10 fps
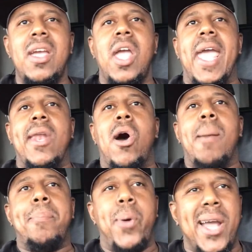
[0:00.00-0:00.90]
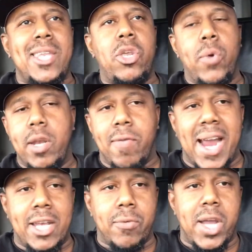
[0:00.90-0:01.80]
and are putting you in the
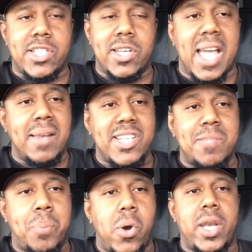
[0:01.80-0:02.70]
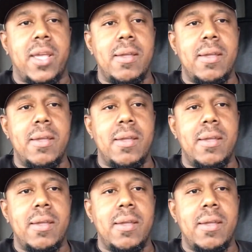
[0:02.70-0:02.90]
right direction, not just pointing,